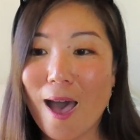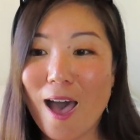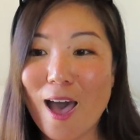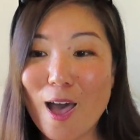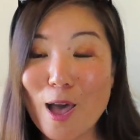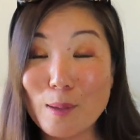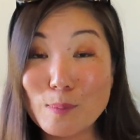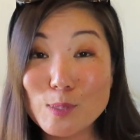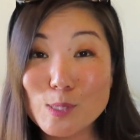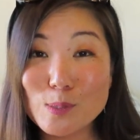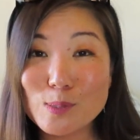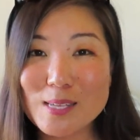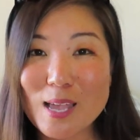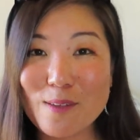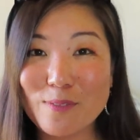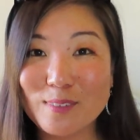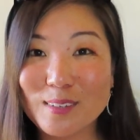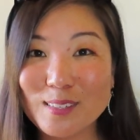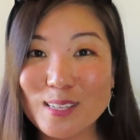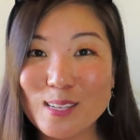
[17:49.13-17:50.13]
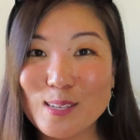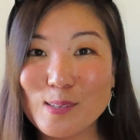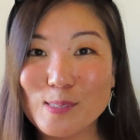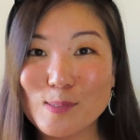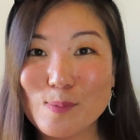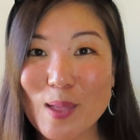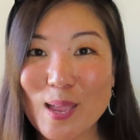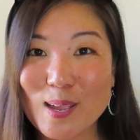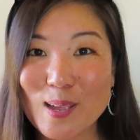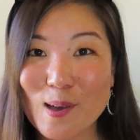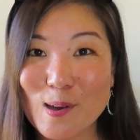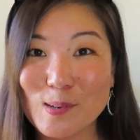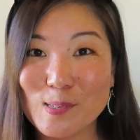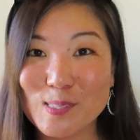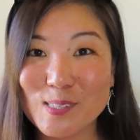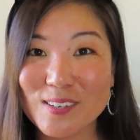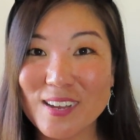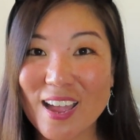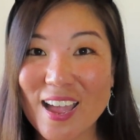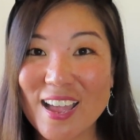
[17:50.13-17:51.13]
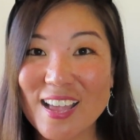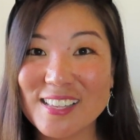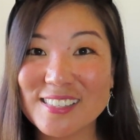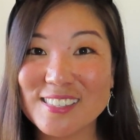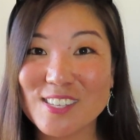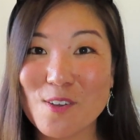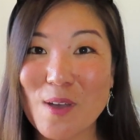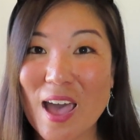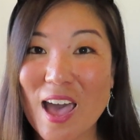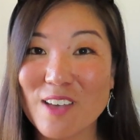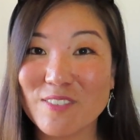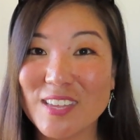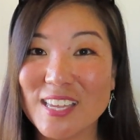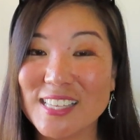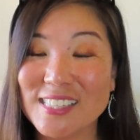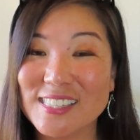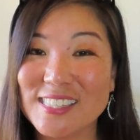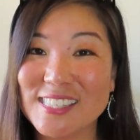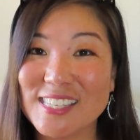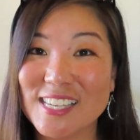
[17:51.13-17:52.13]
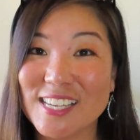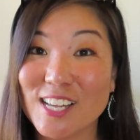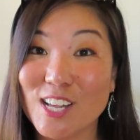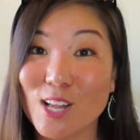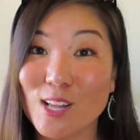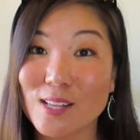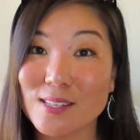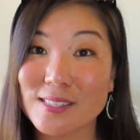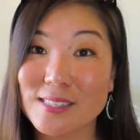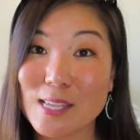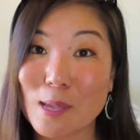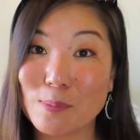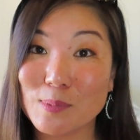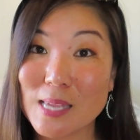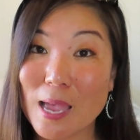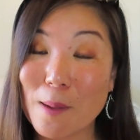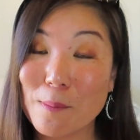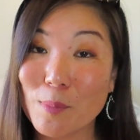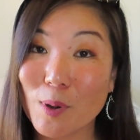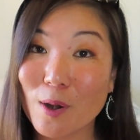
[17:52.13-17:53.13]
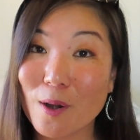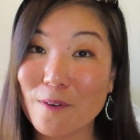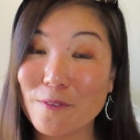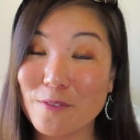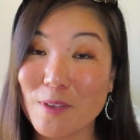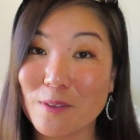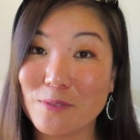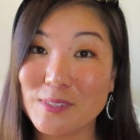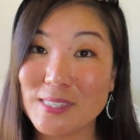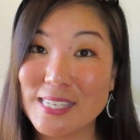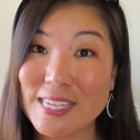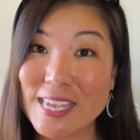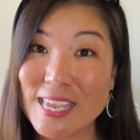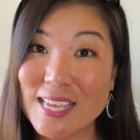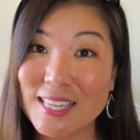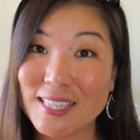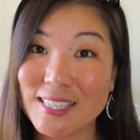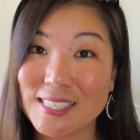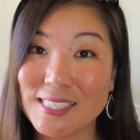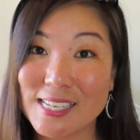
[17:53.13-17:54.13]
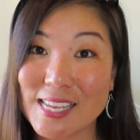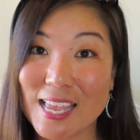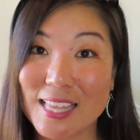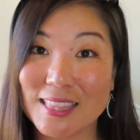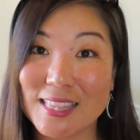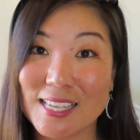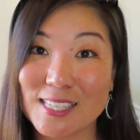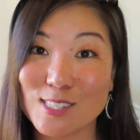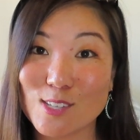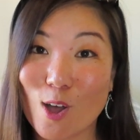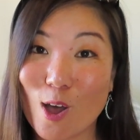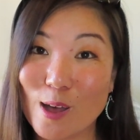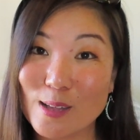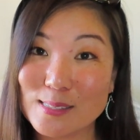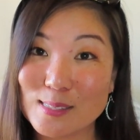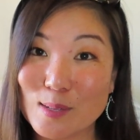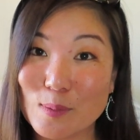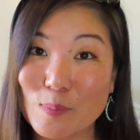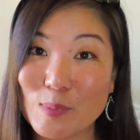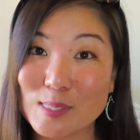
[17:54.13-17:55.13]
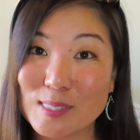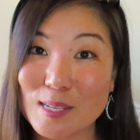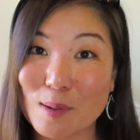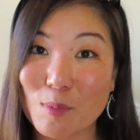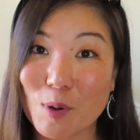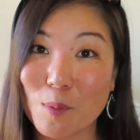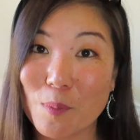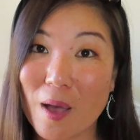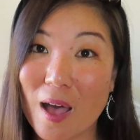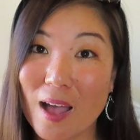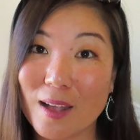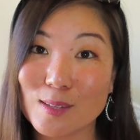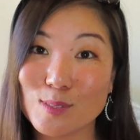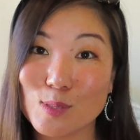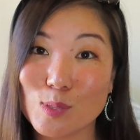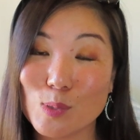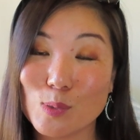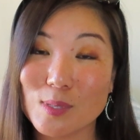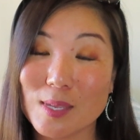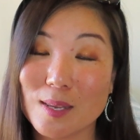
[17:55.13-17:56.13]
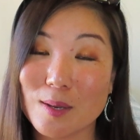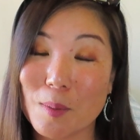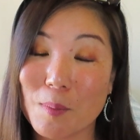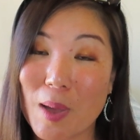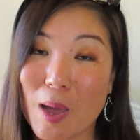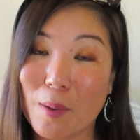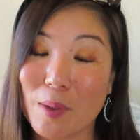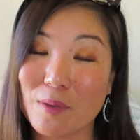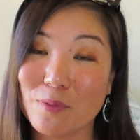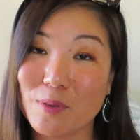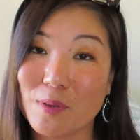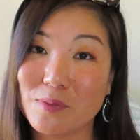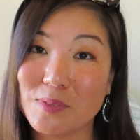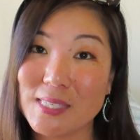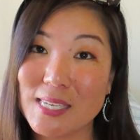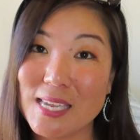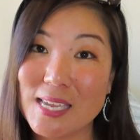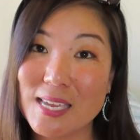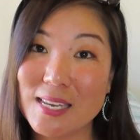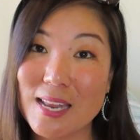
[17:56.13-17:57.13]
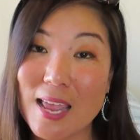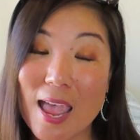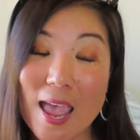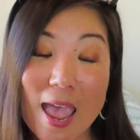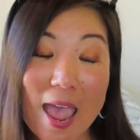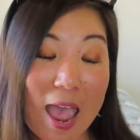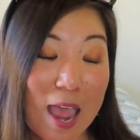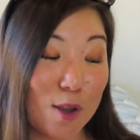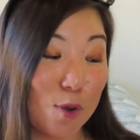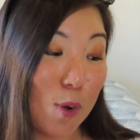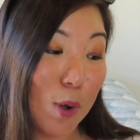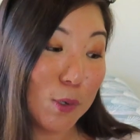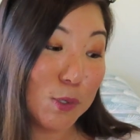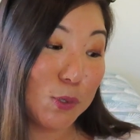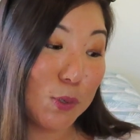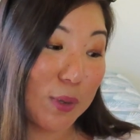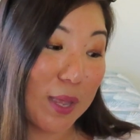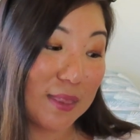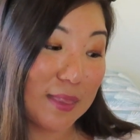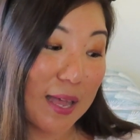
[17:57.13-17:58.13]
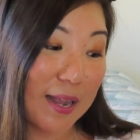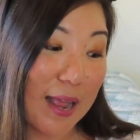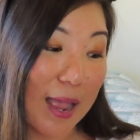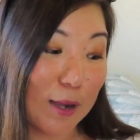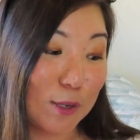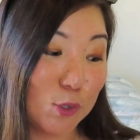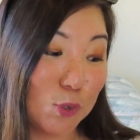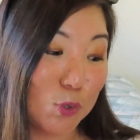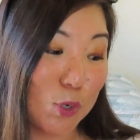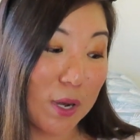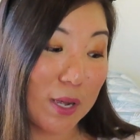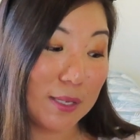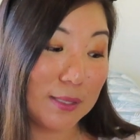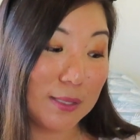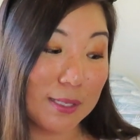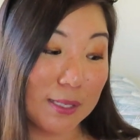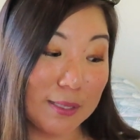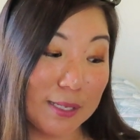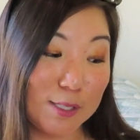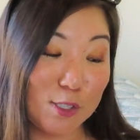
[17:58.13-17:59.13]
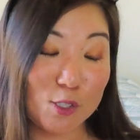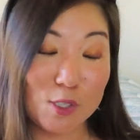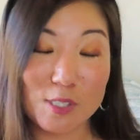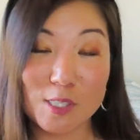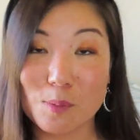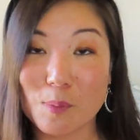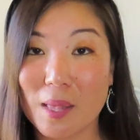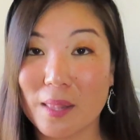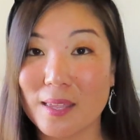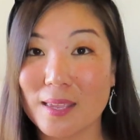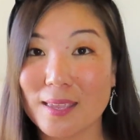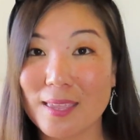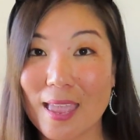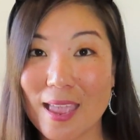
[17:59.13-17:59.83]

Um, so definitely use my code, you guys. You have until September 15th to get this awesome summer box using Maui 15. And you also get that extra delicious smelling